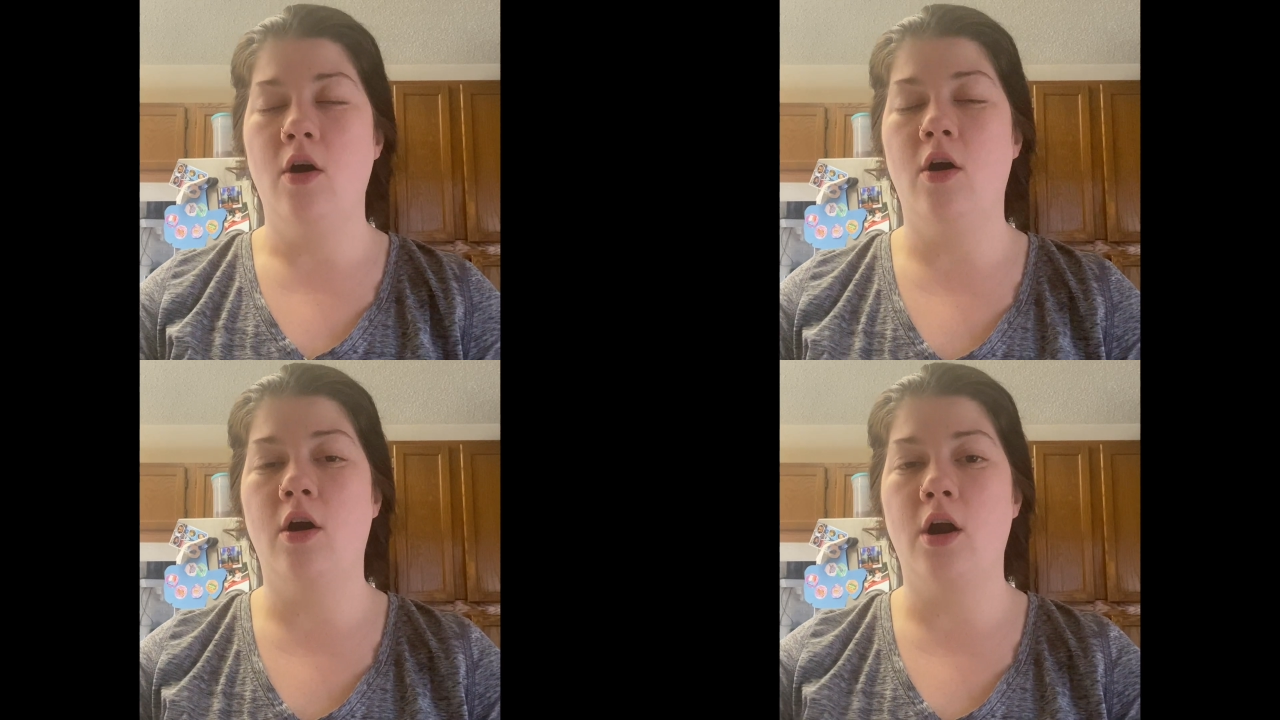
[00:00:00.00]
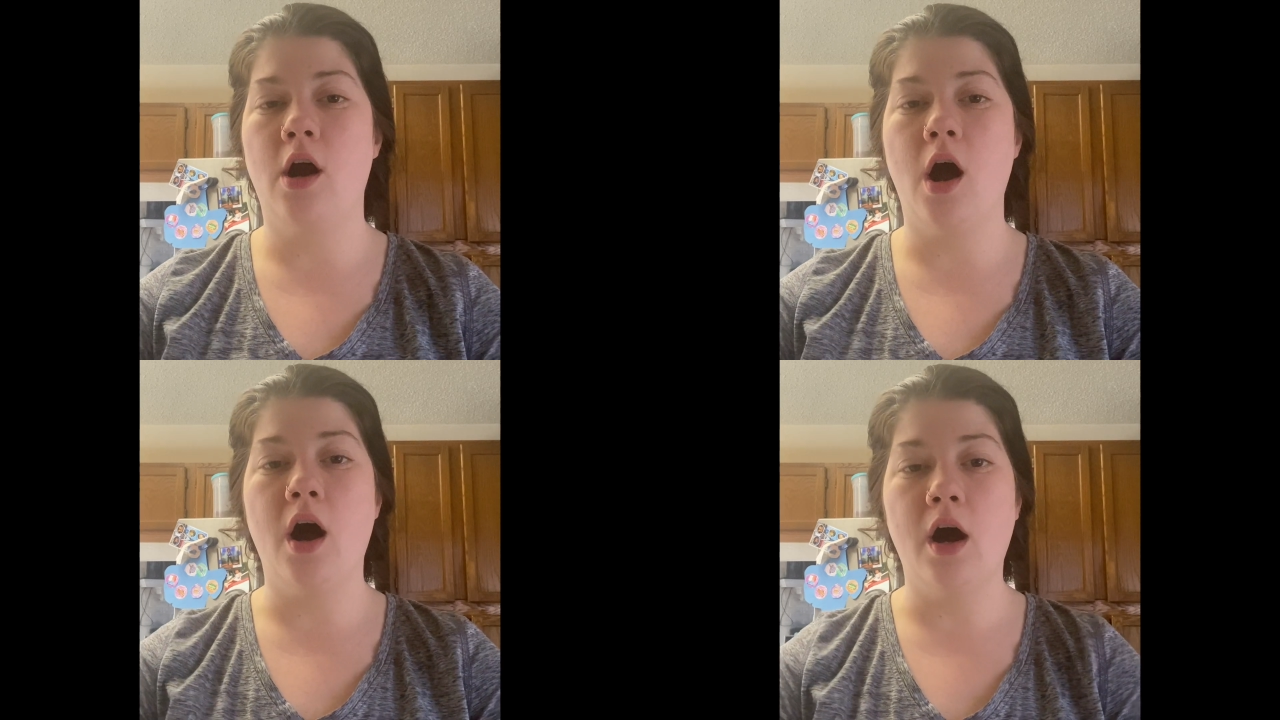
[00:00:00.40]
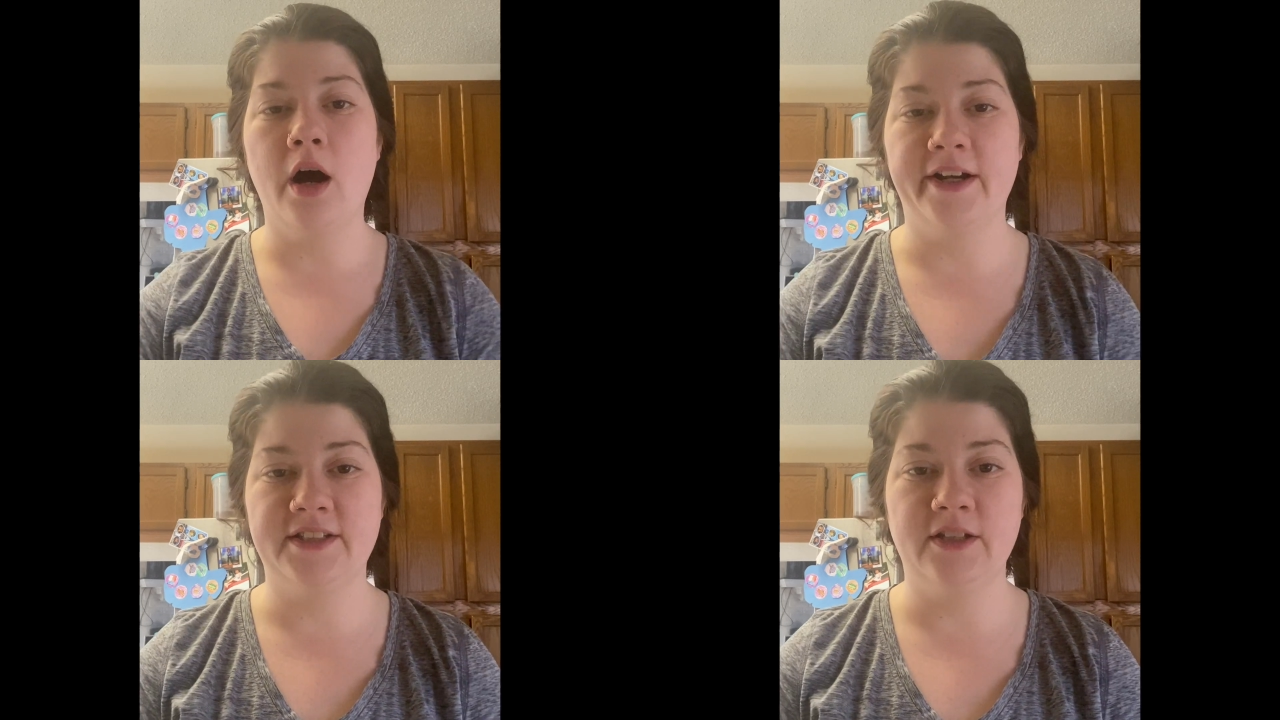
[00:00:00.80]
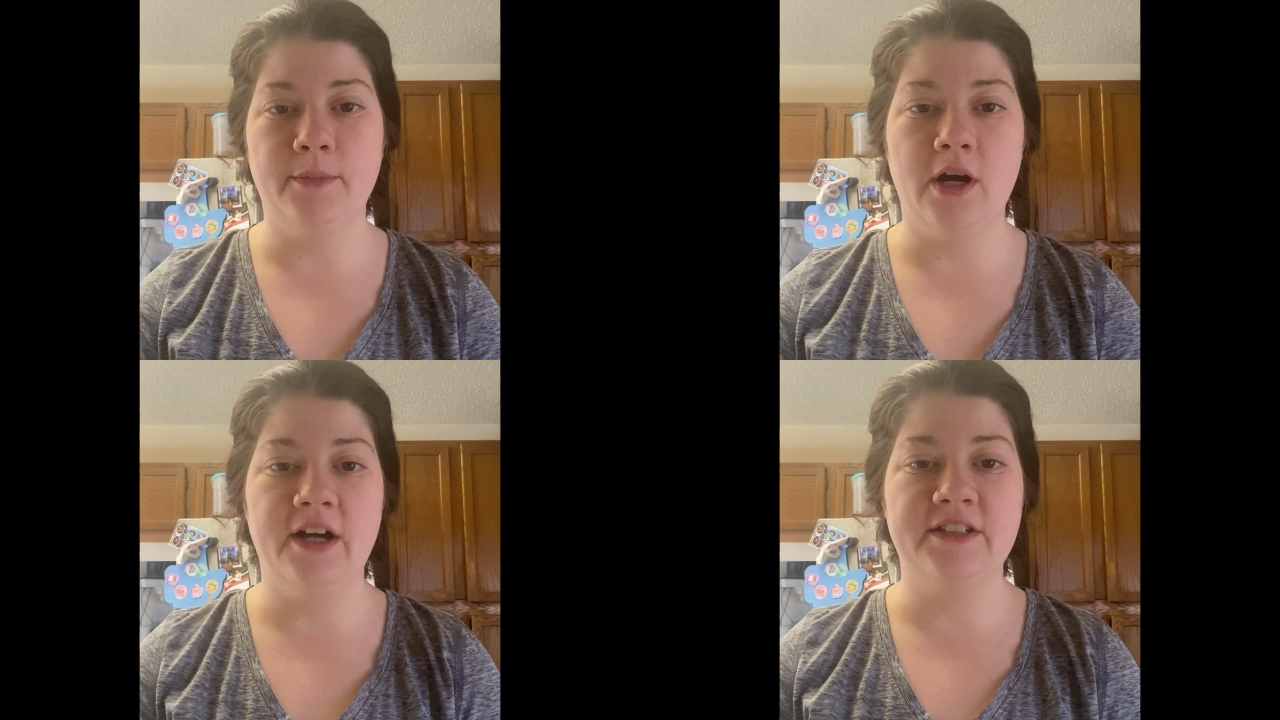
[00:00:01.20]
are awesome,
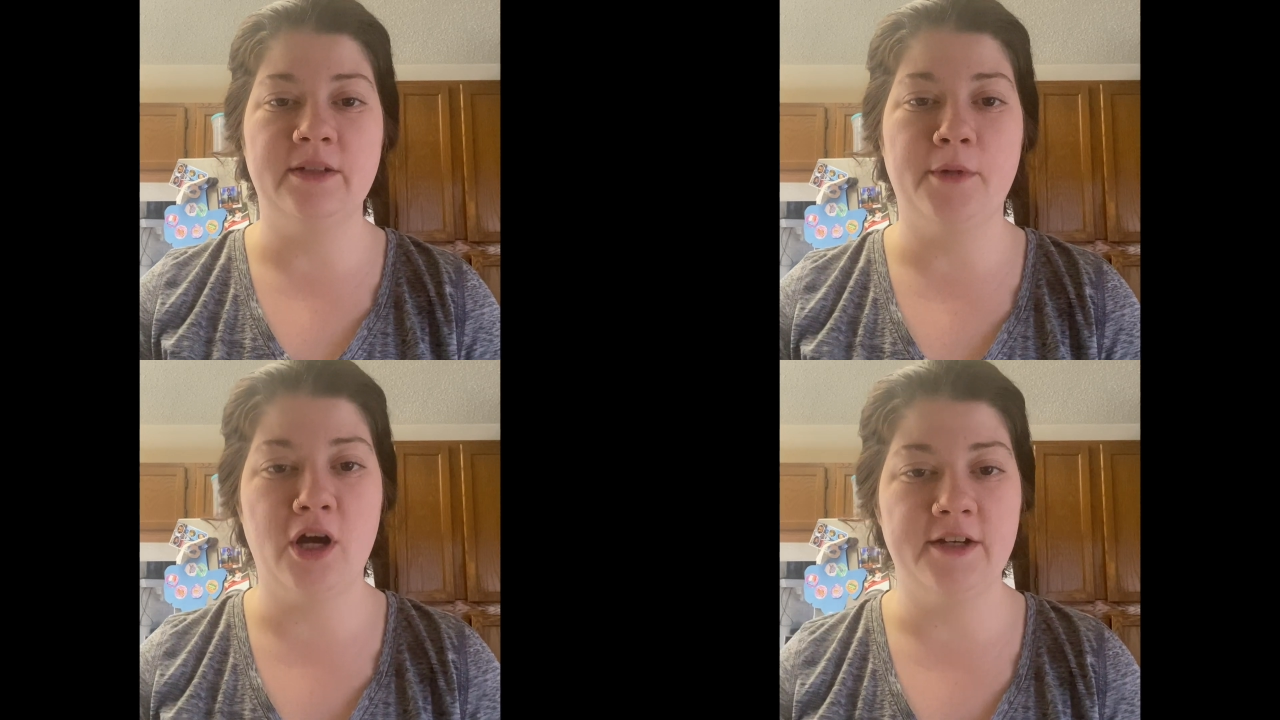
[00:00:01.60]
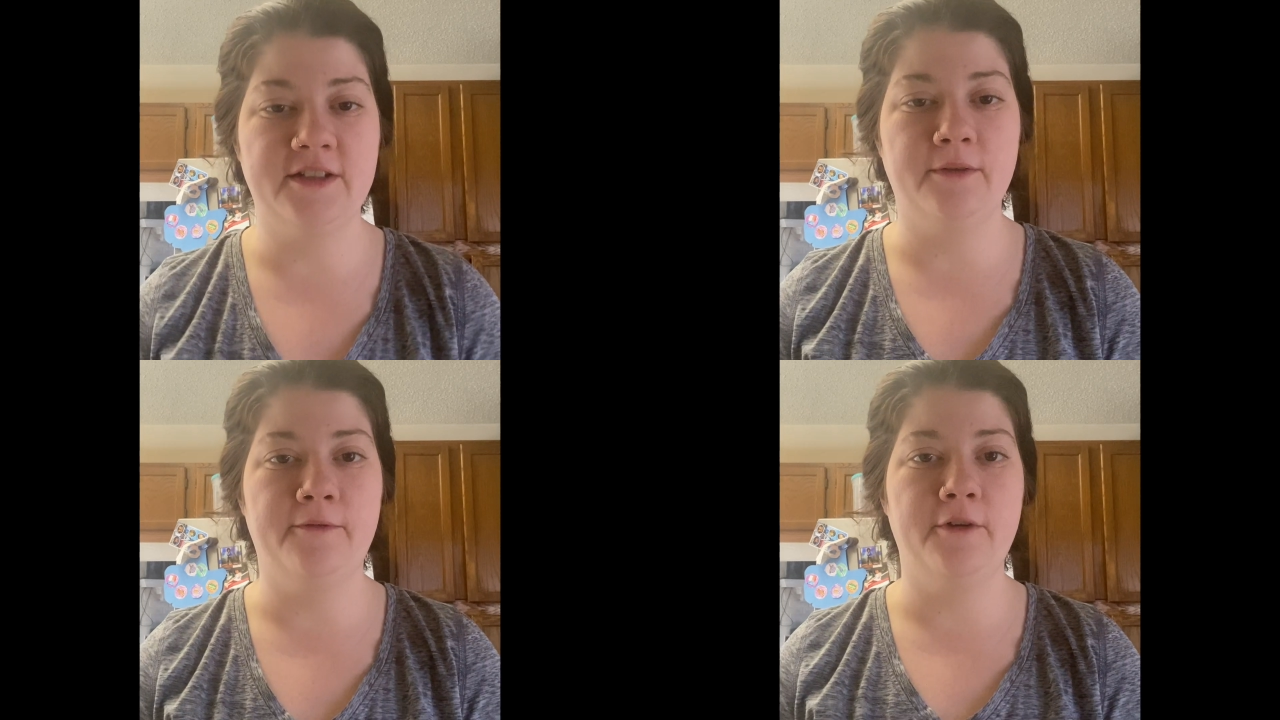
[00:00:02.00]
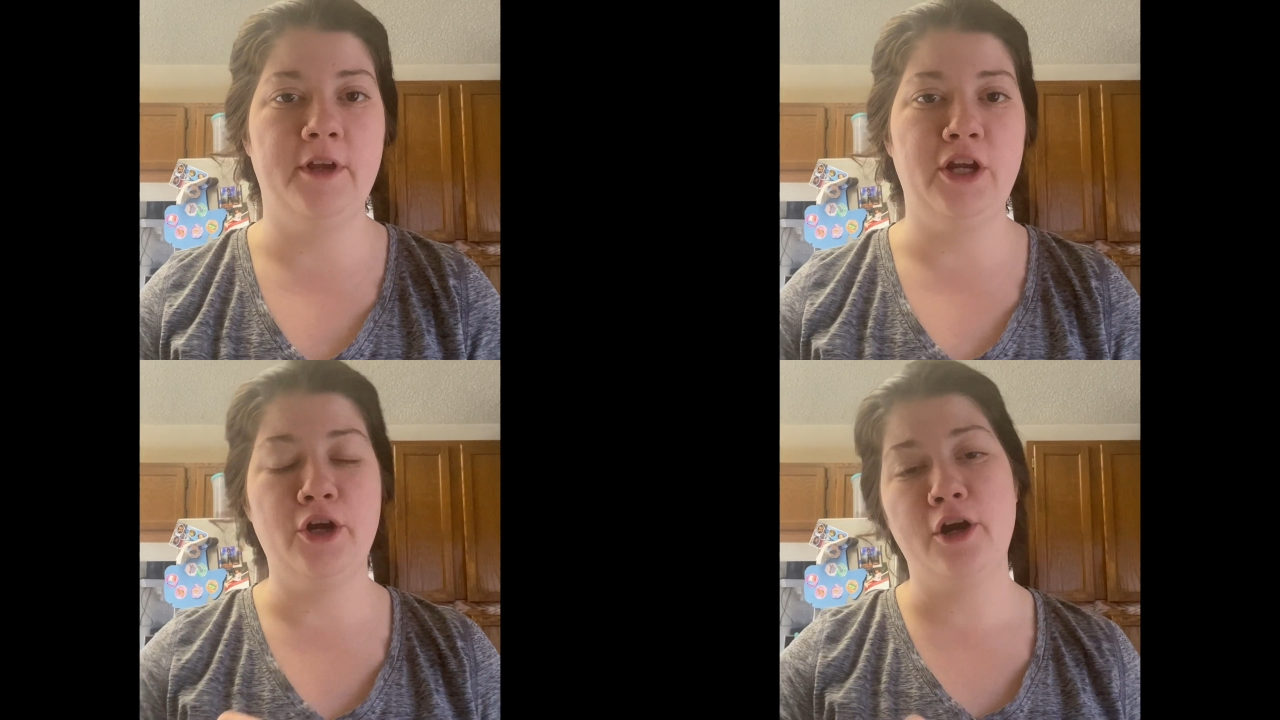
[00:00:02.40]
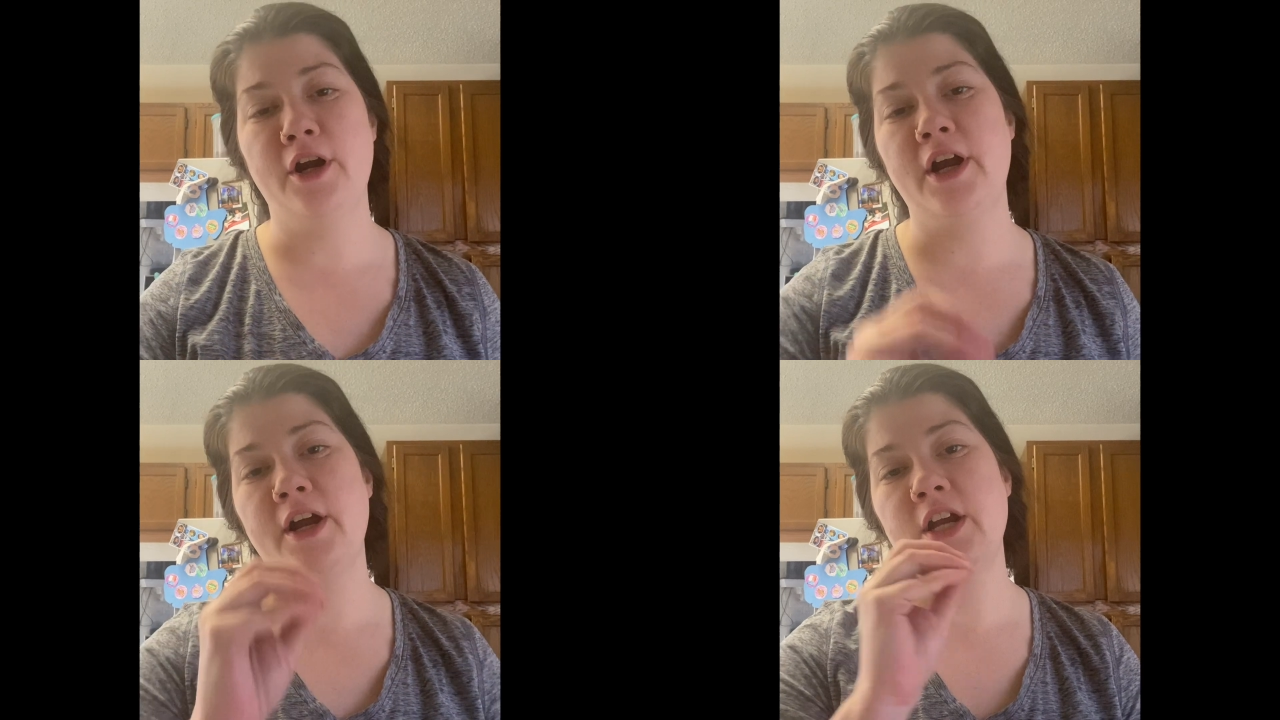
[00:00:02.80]
awesome, awesome for the
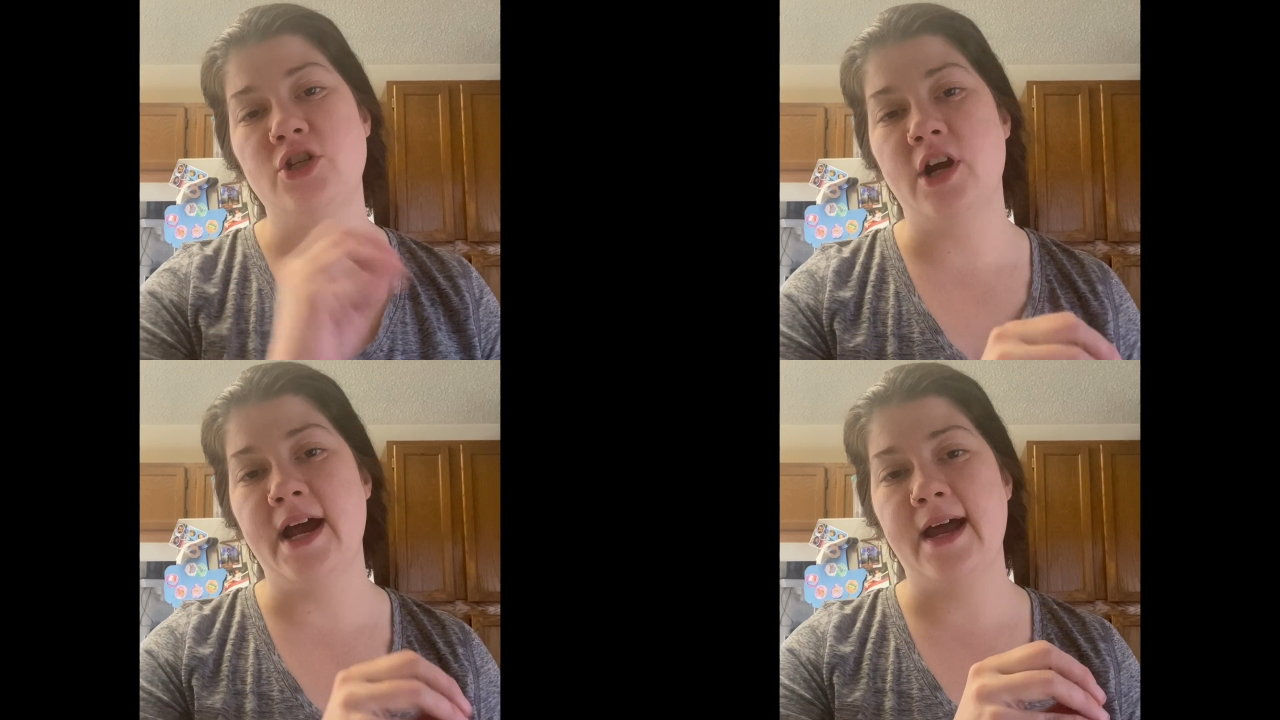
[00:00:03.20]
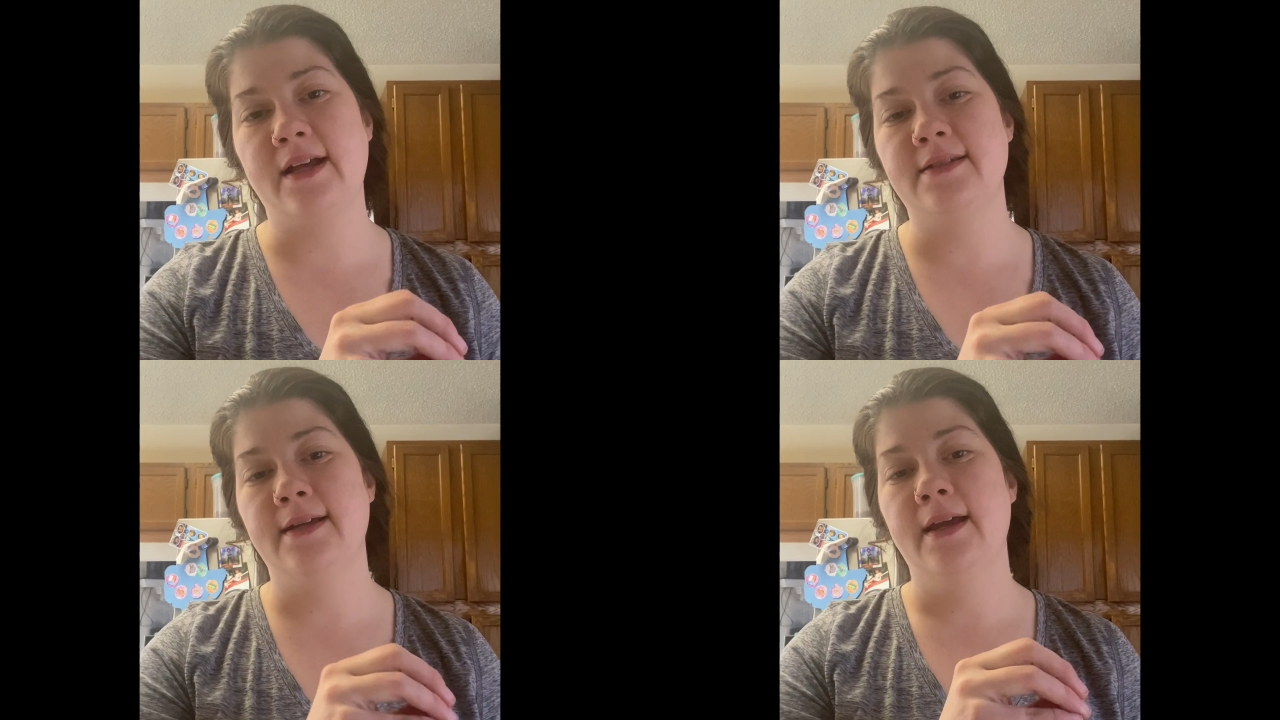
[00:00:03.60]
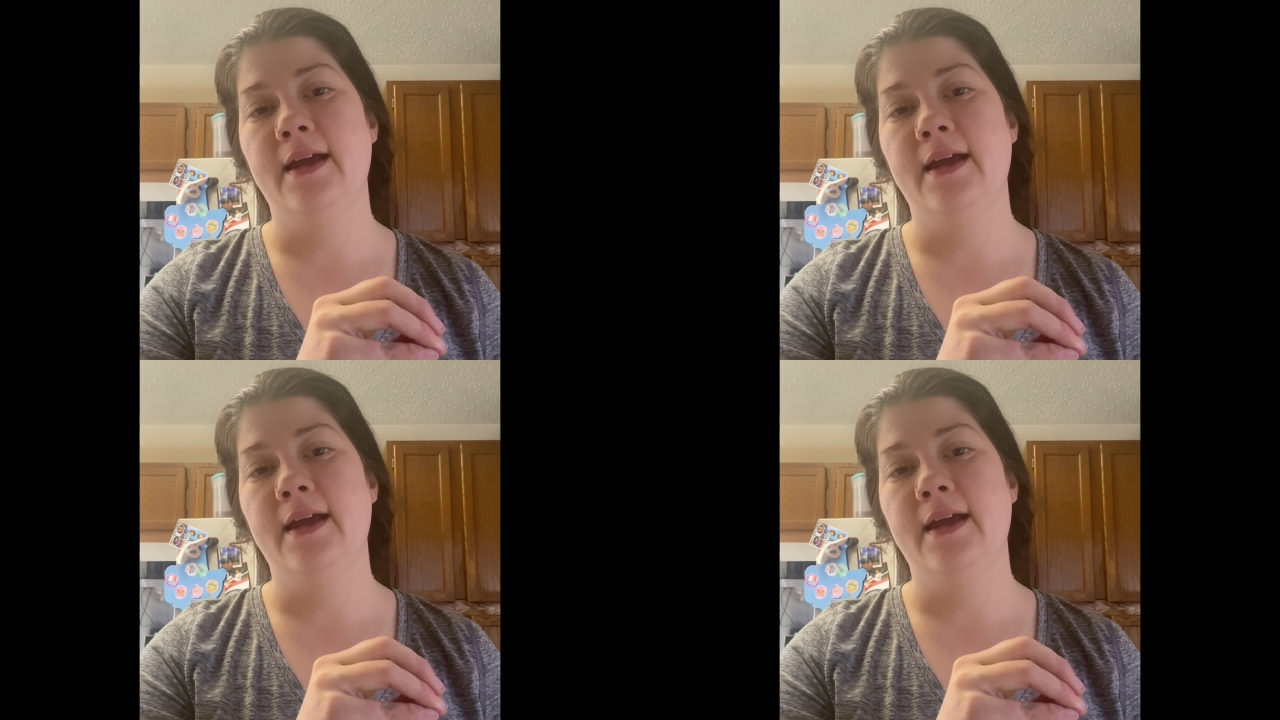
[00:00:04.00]
urinary tract